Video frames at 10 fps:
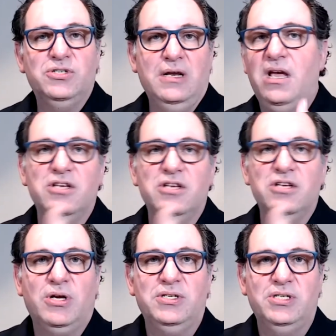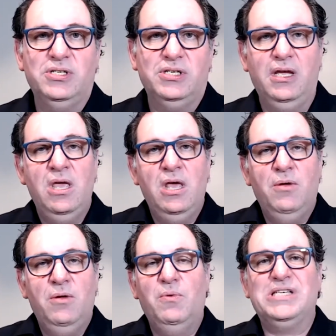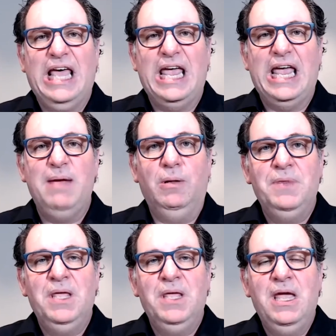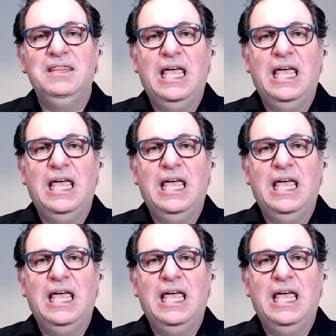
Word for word: that any customer could see was a label,